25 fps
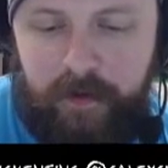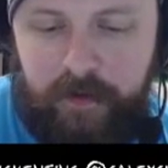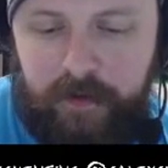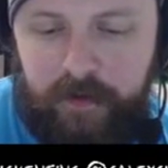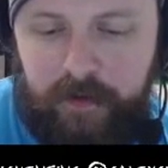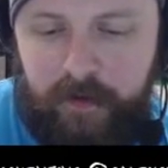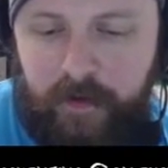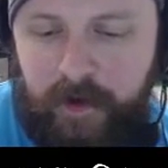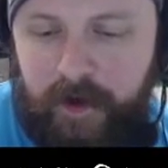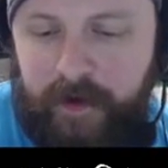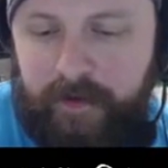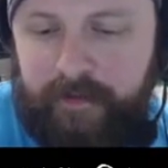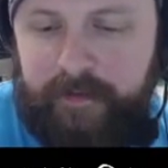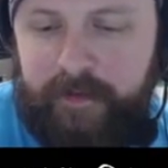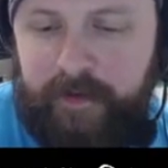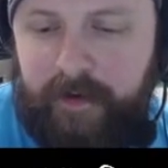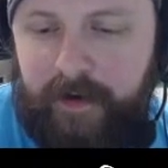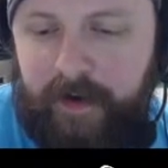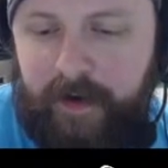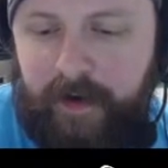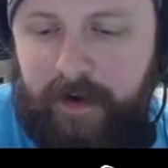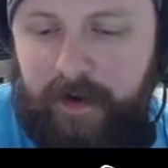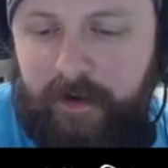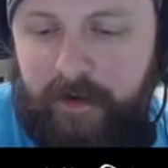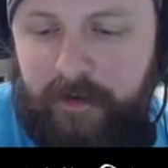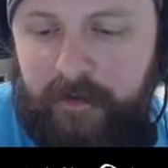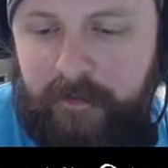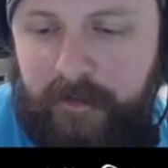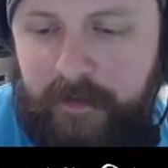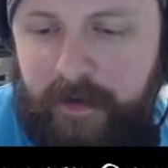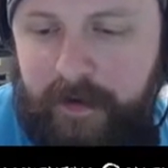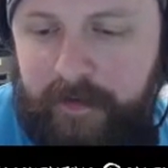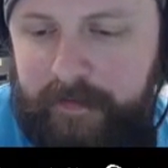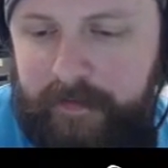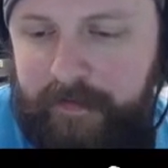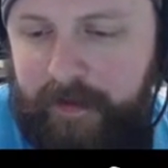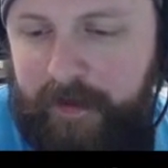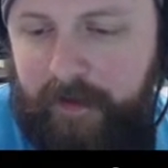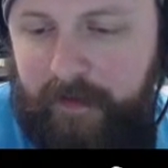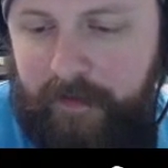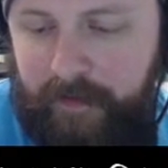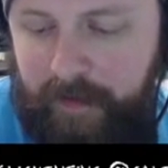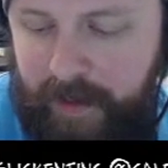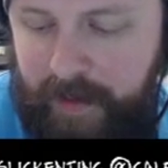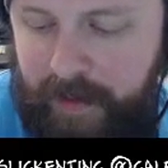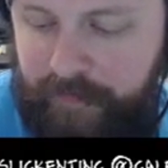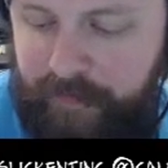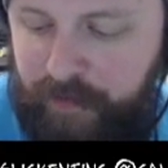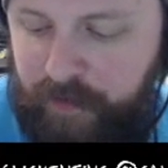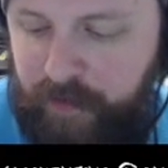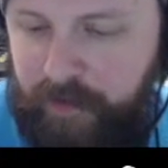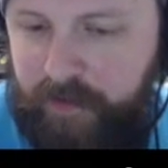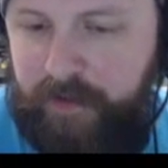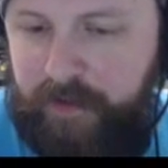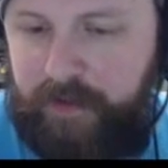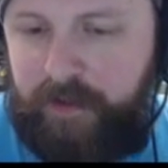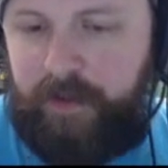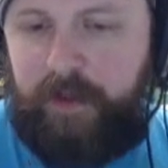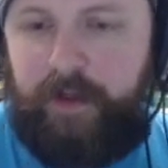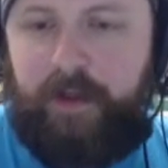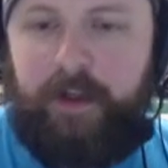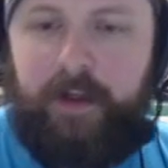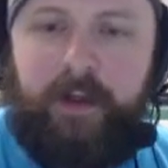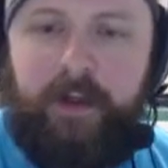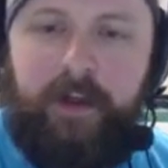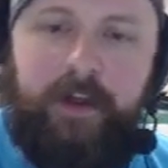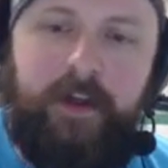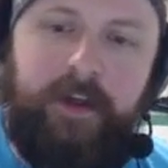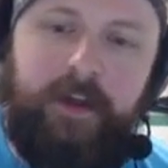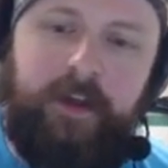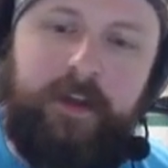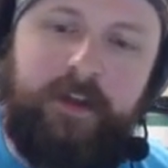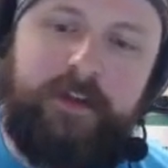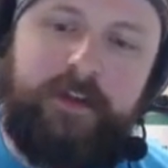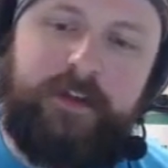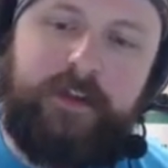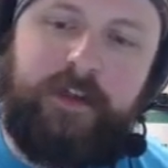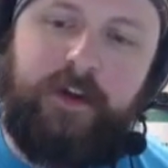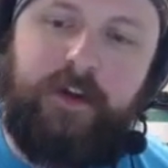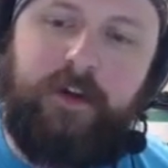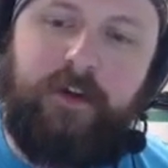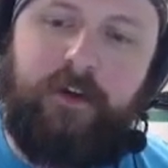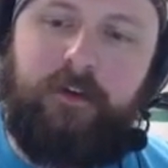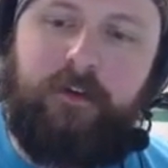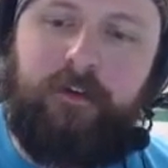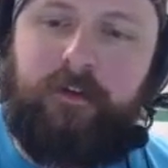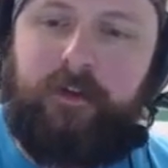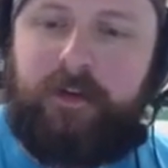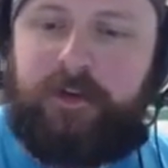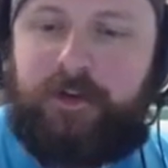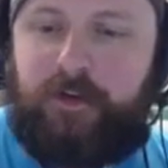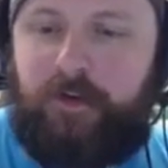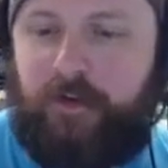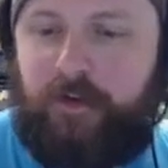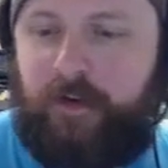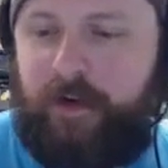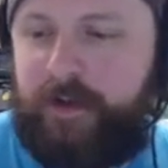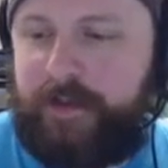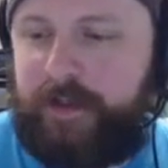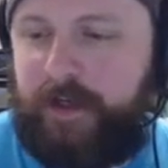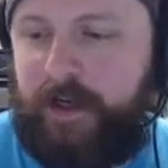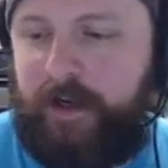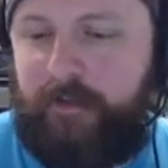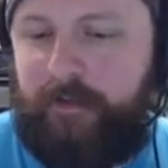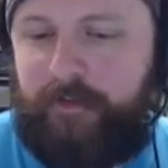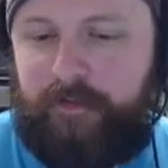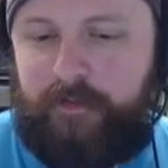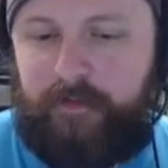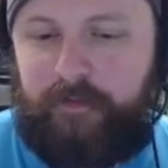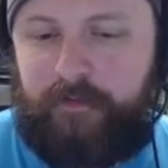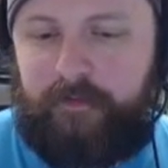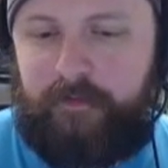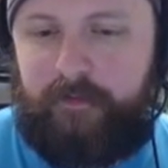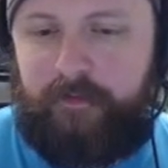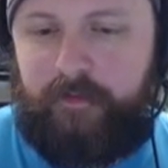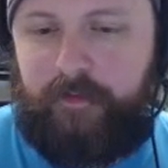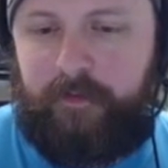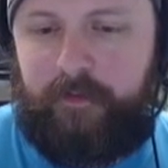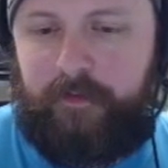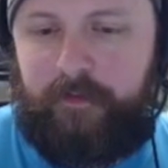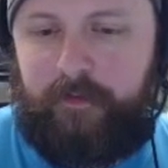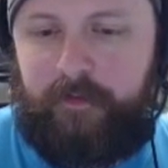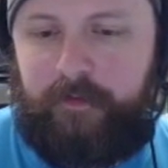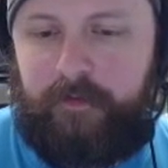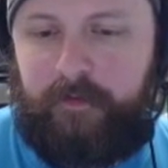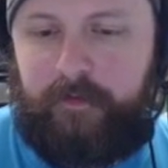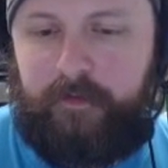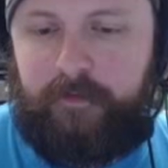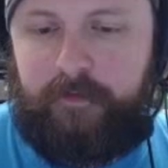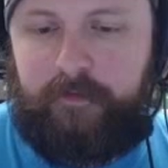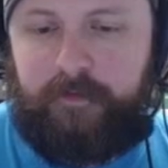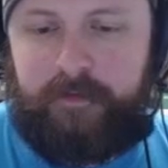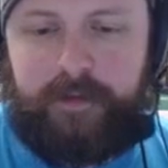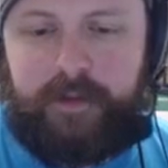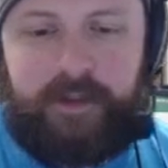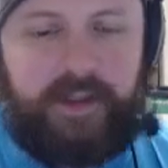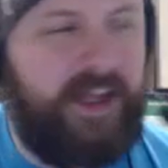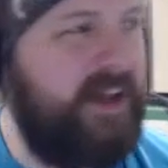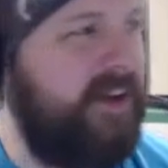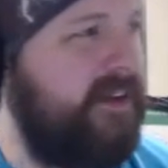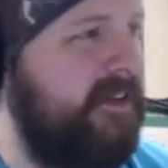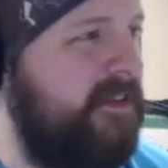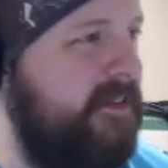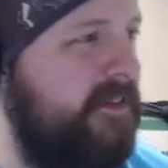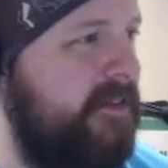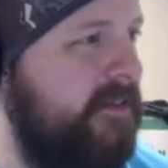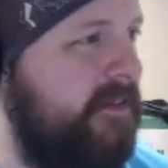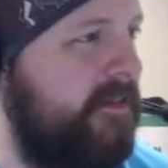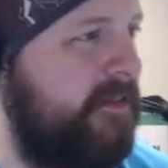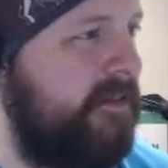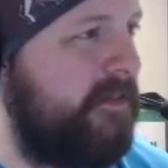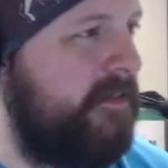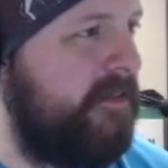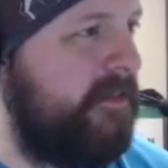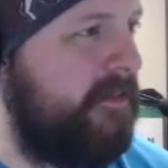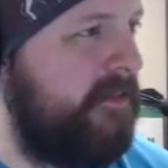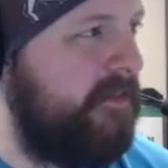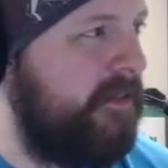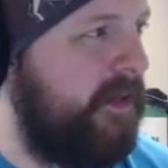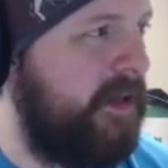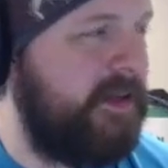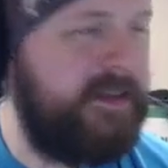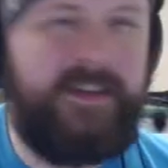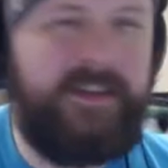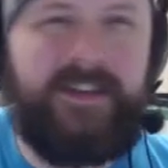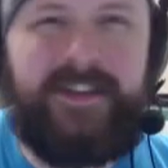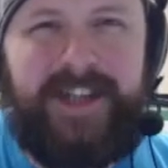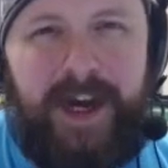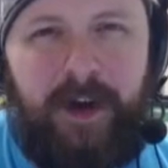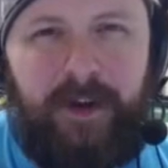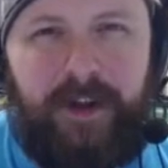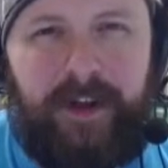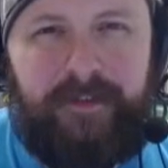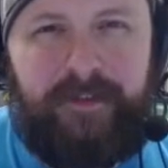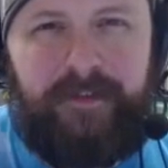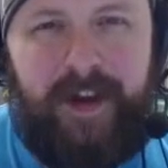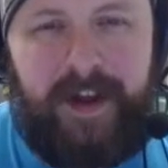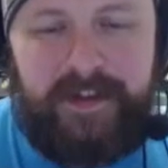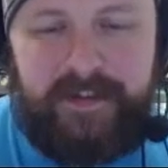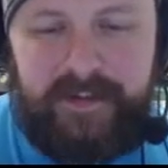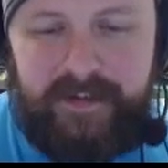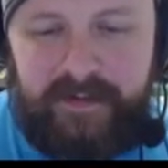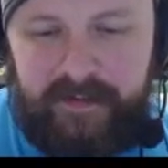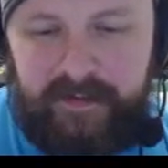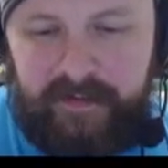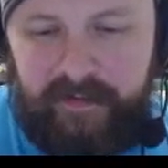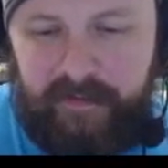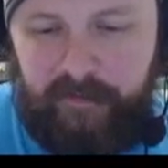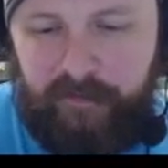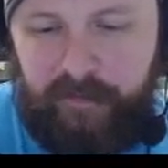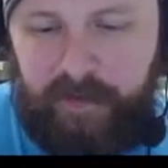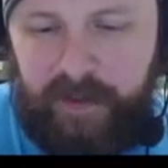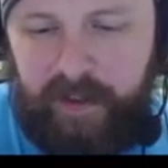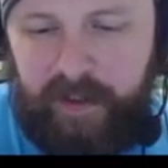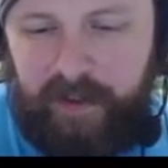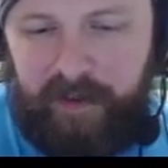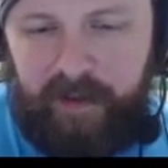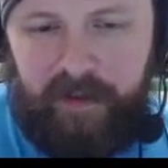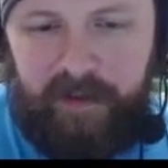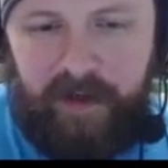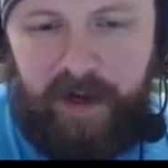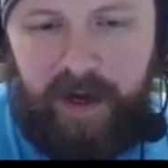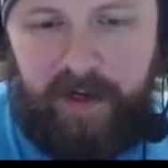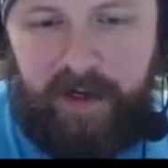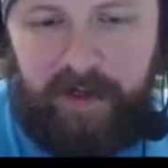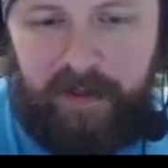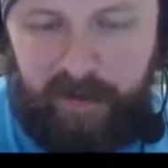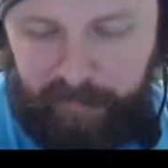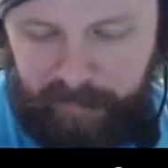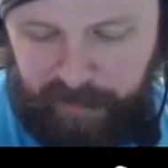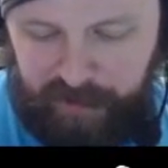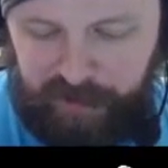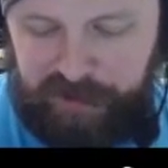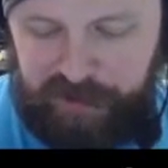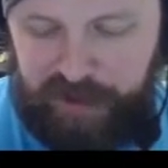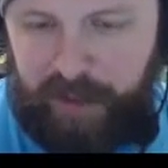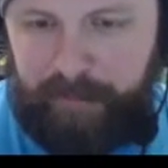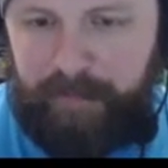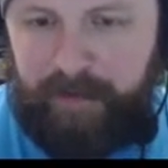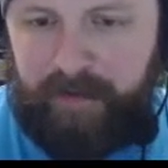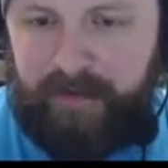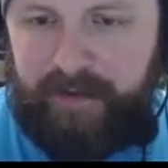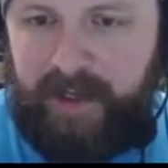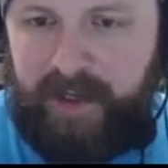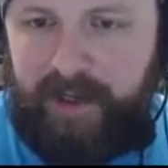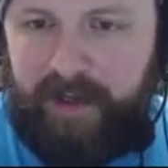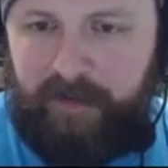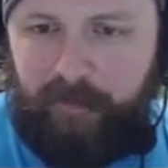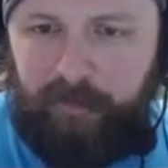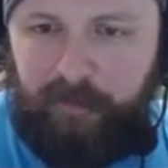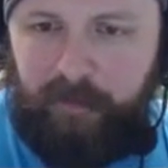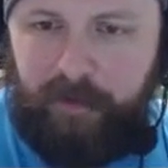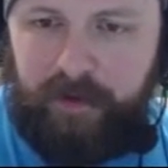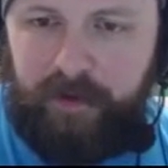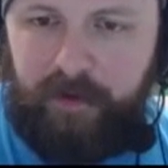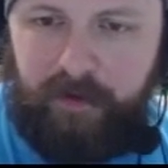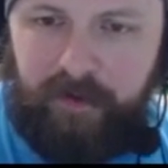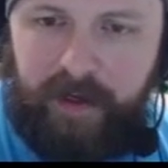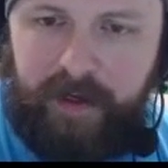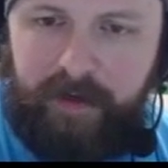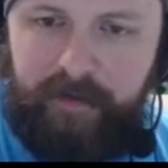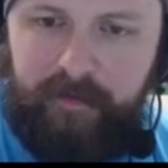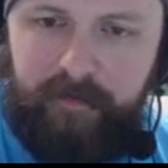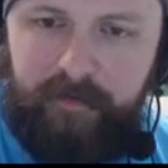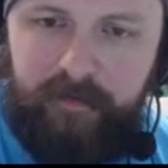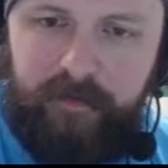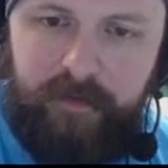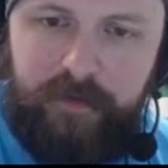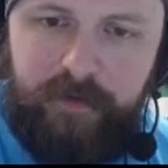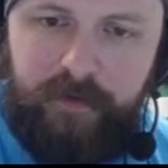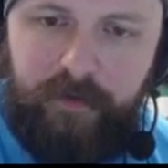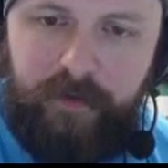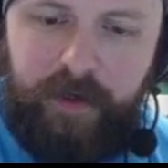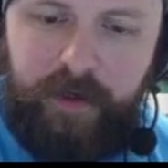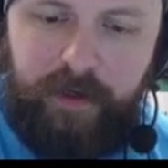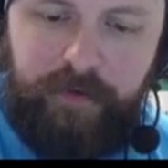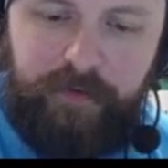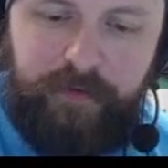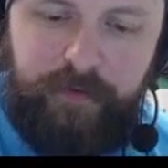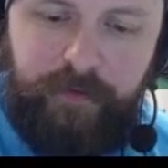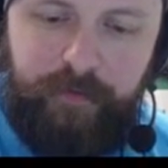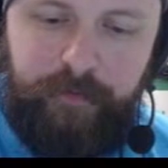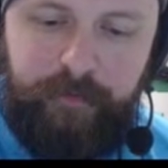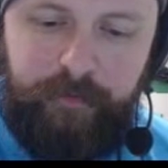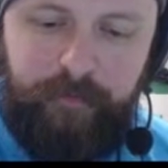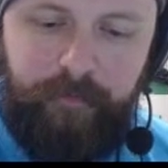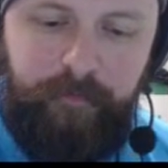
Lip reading: Right there, right there. And if you look, so his horn and stuff, see that? You guys can see how like fast we got a bit of shape on that with our light. So yes.